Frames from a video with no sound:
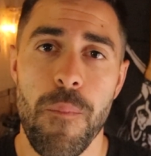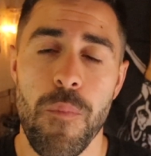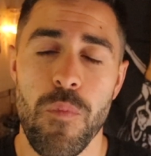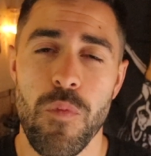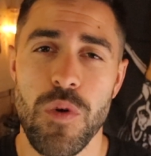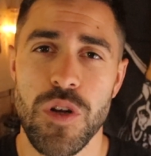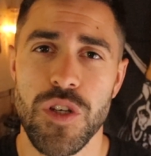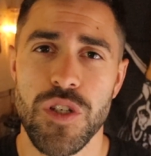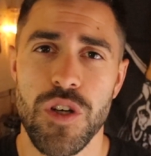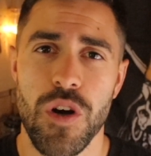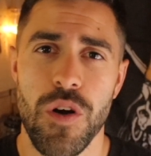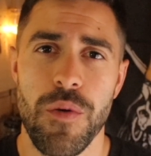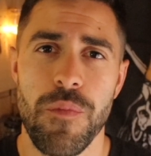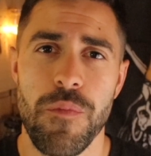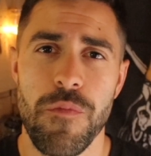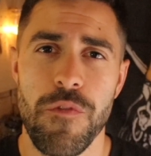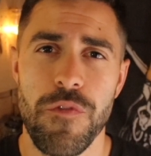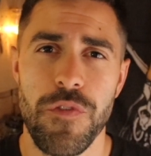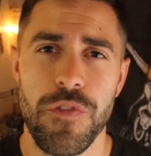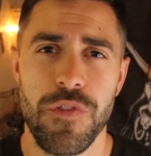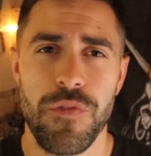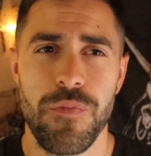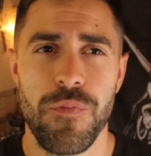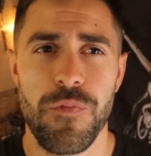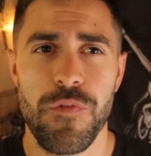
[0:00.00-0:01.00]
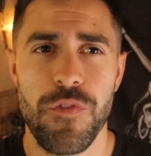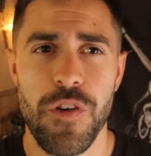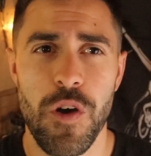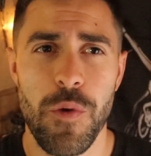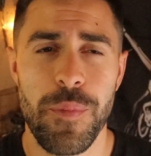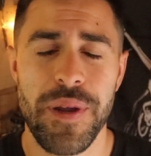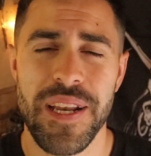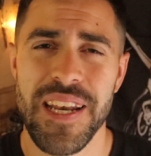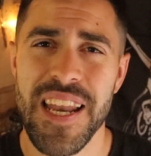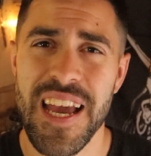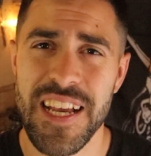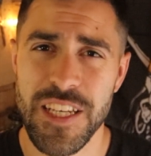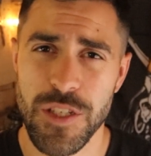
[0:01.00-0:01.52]
which I'm
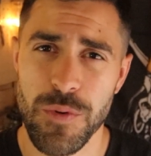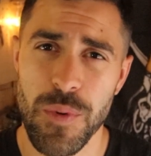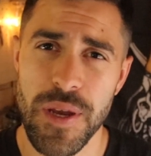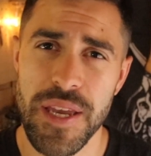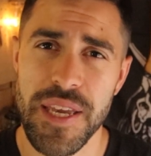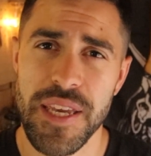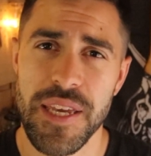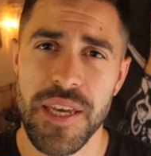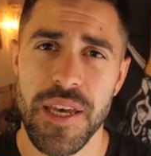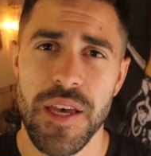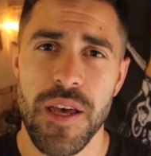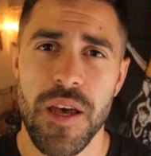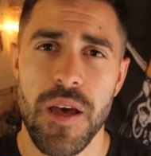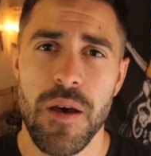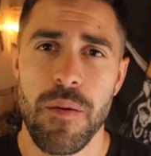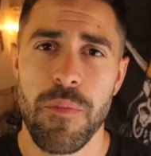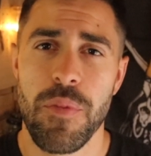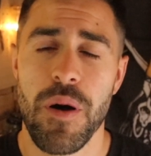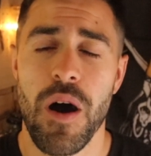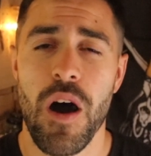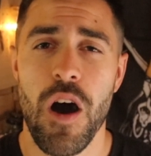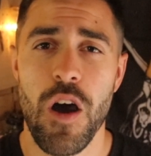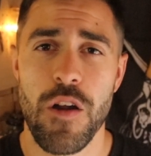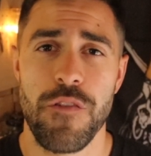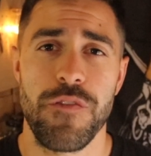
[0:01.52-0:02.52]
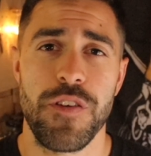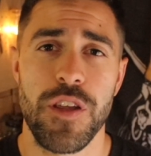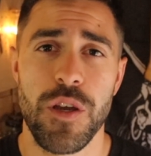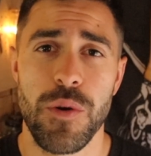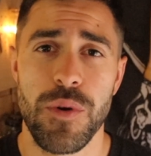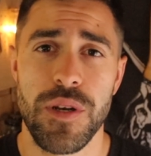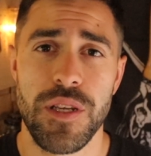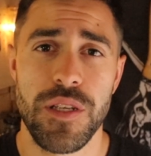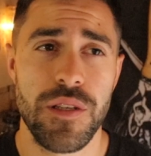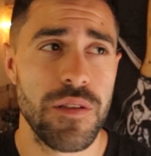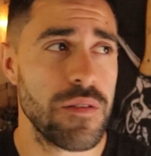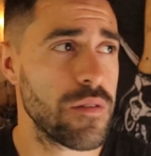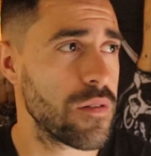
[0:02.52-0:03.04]
filming next week. But hopefully
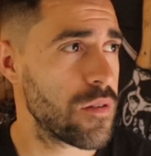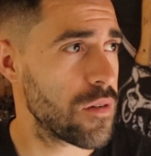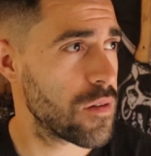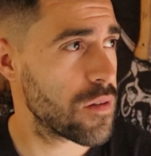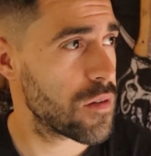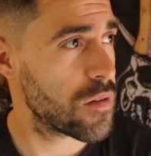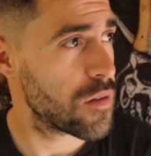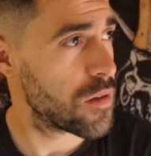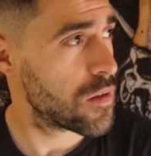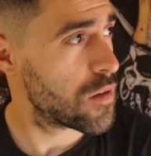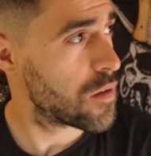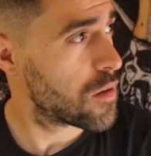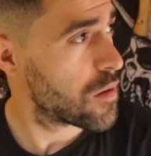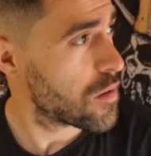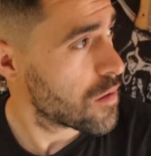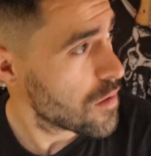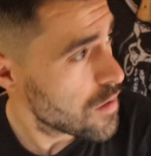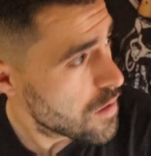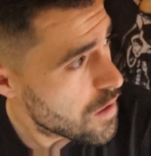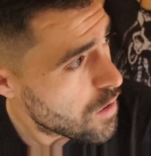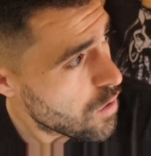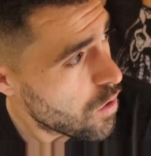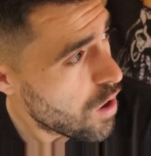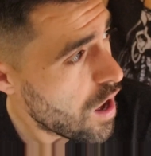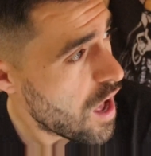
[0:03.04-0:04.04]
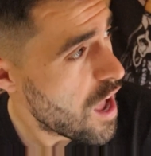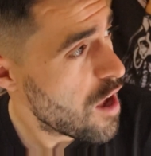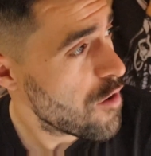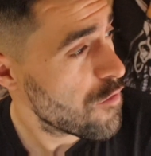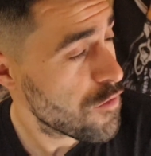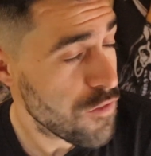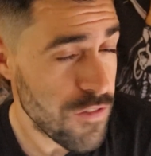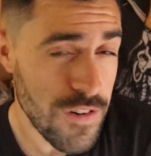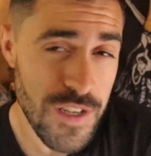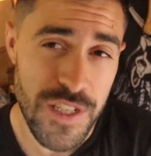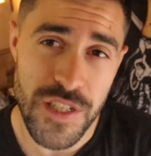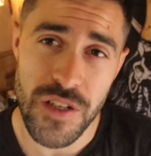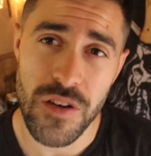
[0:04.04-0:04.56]
you'll...
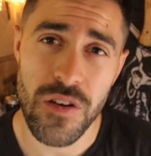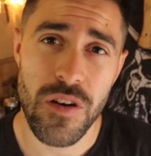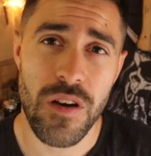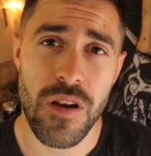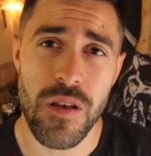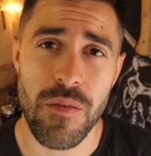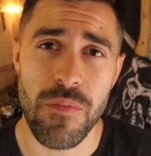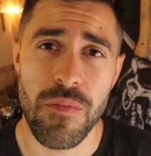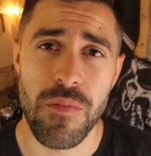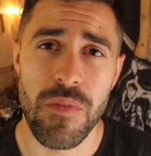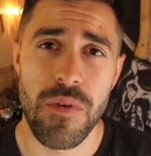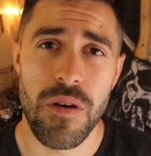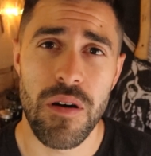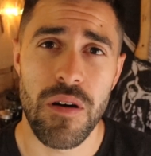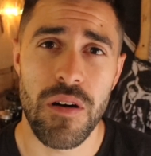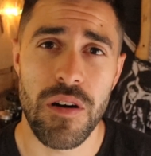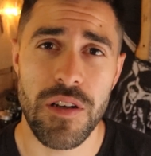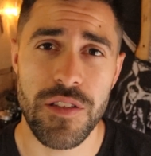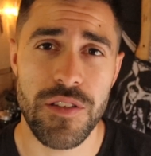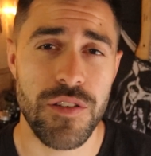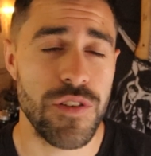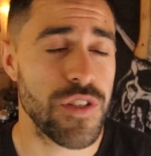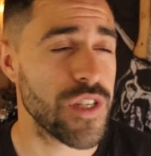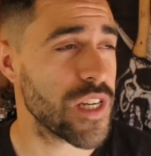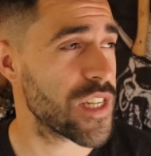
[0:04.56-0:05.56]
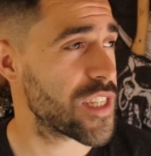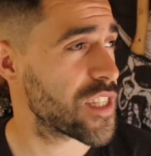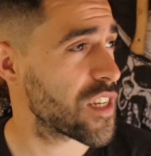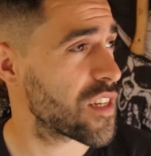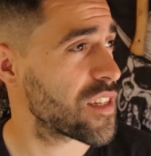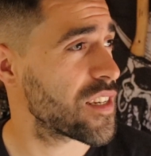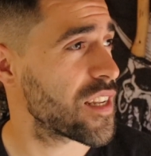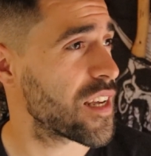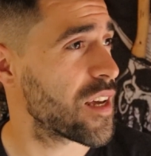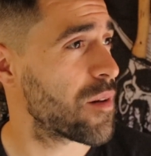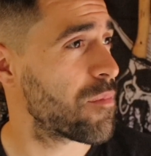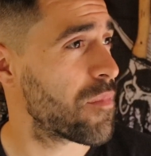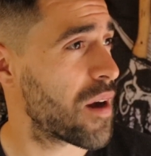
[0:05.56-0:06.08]
Every time I do Shed
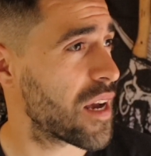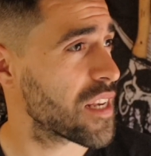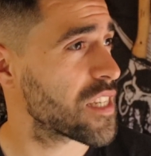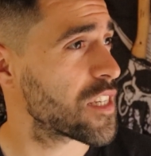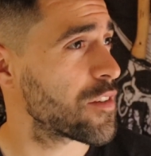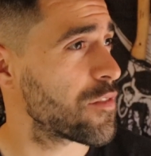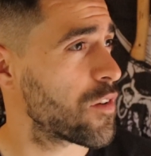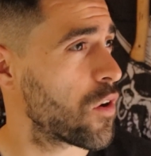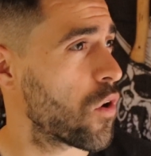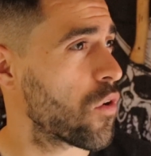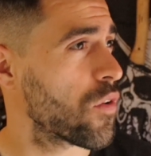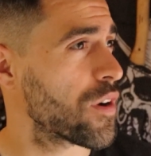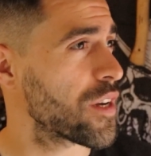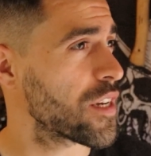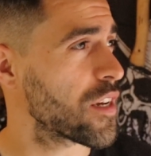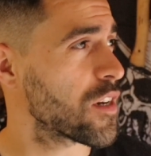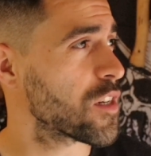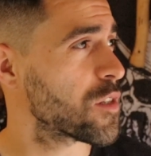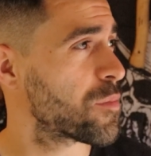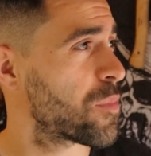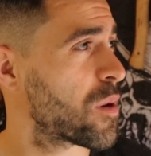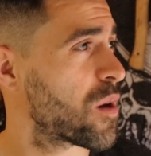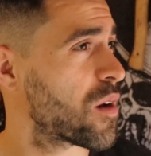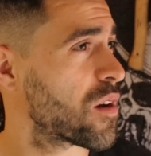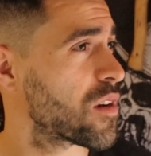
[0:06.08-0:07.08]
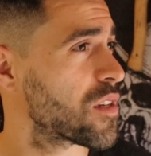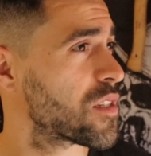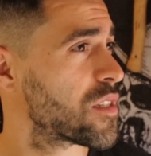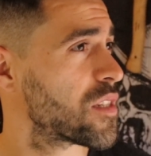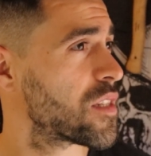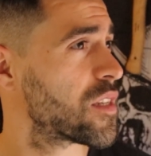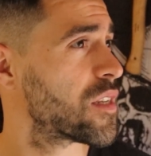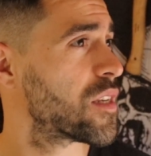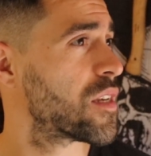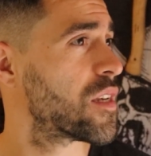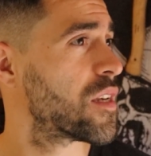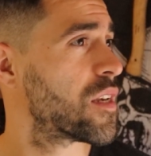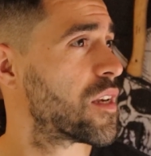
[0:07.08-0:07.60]
Sunday, a massive lorry goes past.
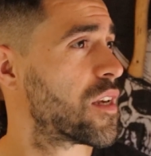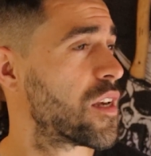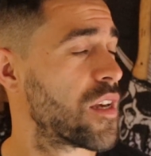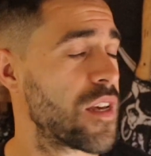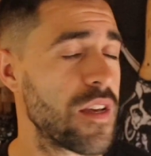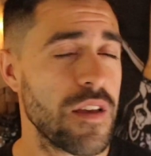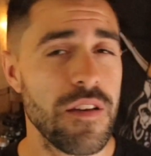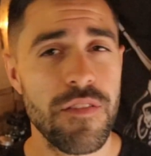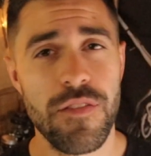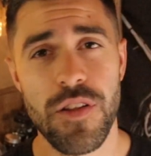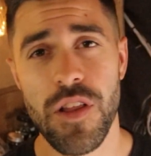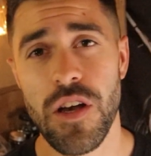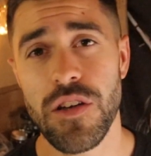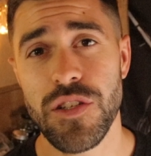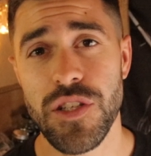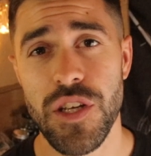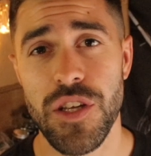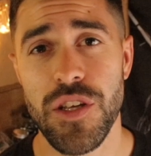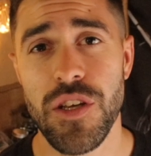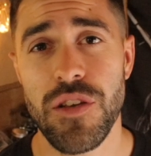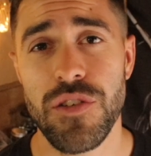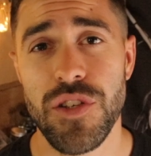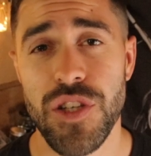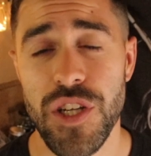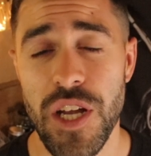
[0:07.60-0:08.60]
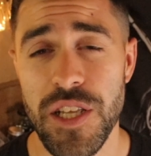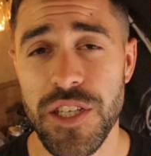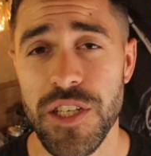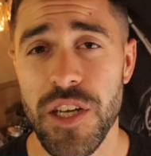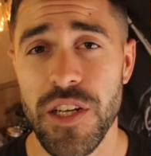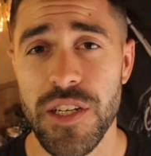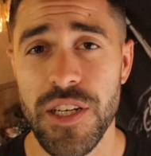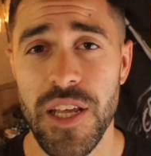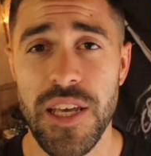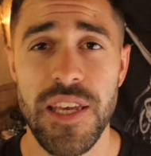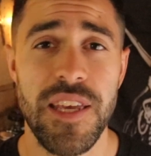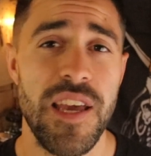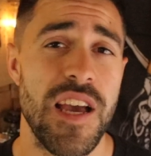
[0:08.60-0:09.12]
For those that are new to Shed
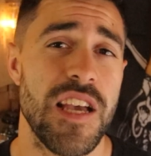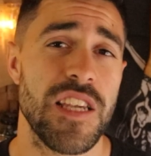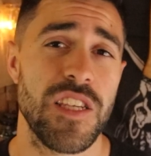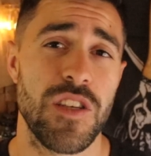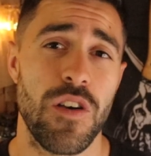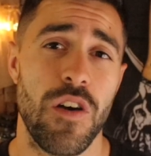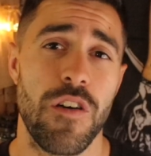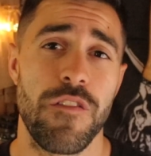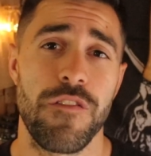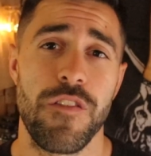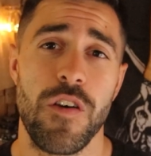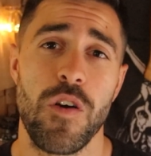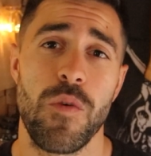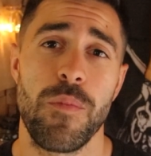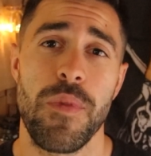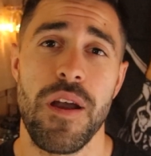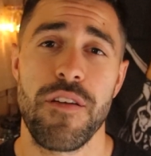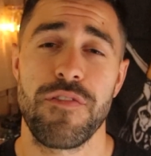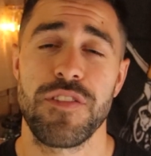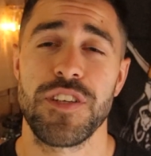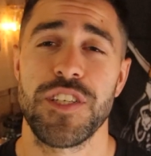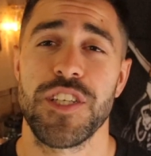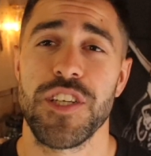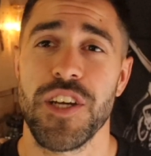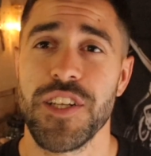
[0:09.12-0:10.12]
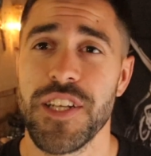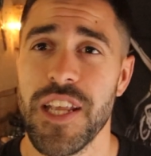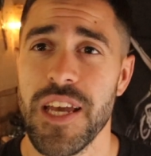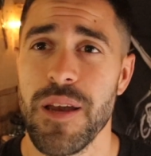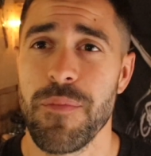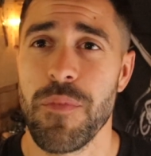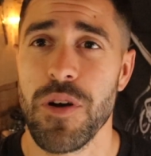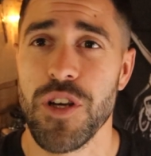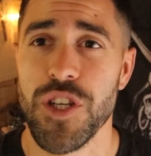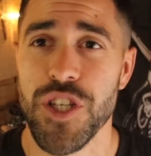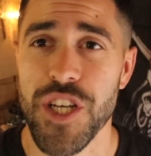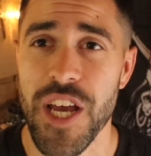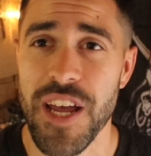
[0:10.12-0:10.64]
Sunday, yes, I film every Sunday in
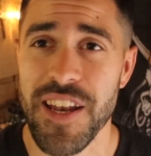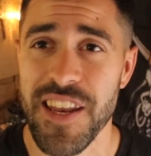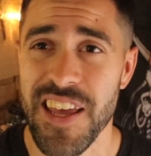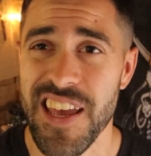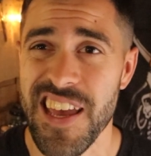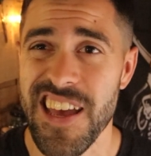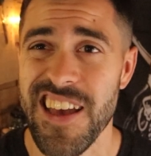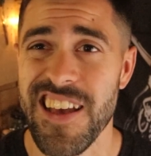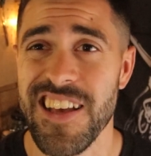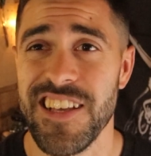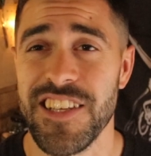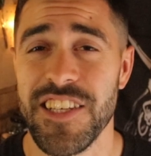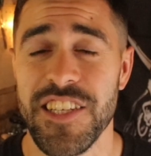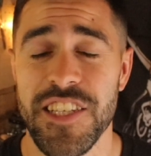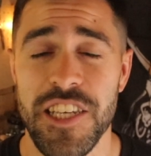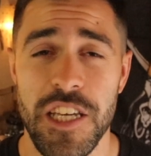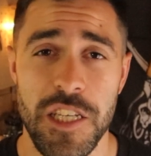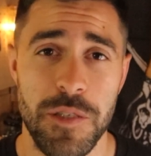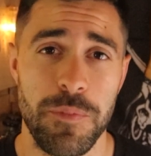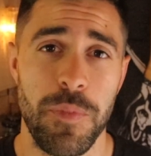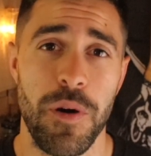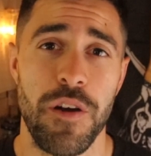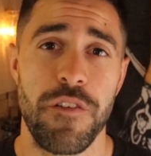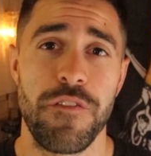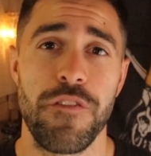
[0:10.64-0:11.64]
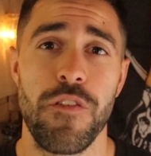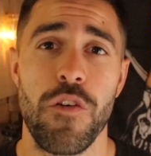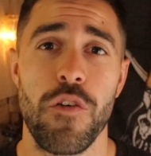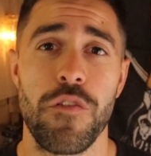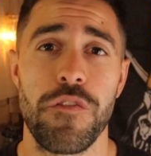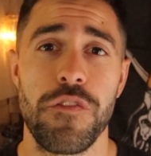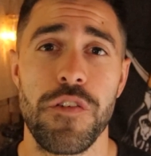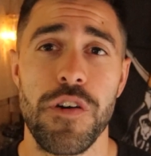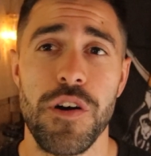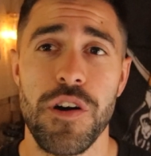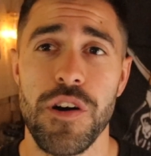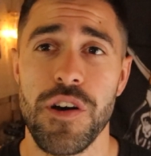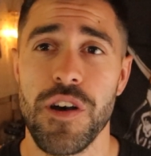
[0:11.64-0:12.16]
my shed here. It's 6 by 4
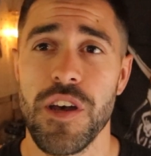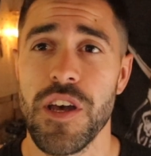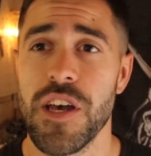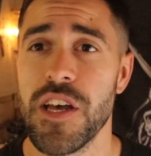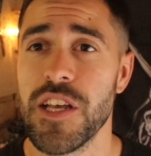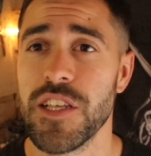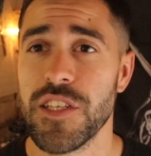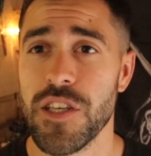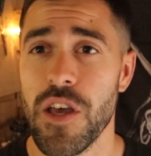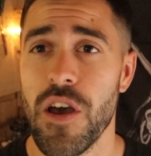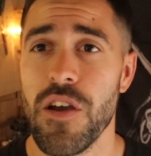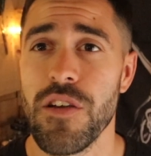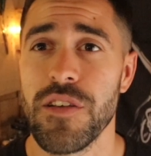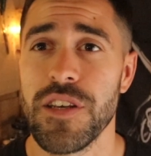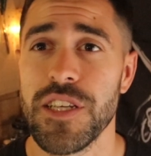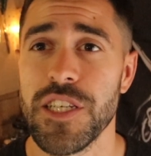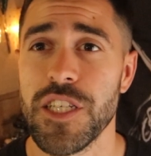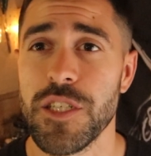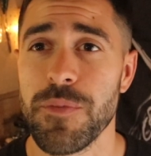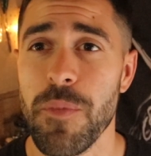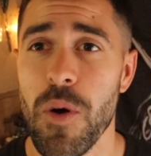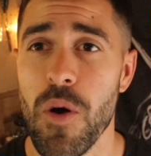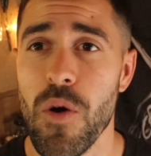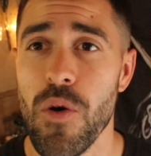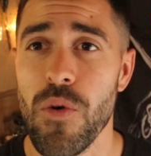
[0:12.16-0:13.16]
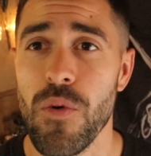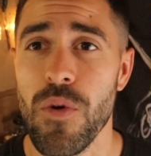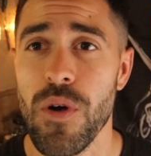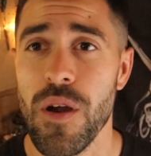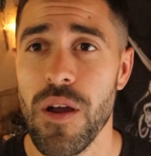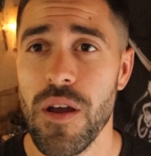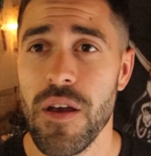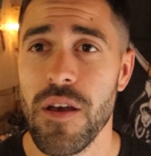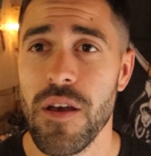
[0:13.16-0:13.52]
foot. It's only small.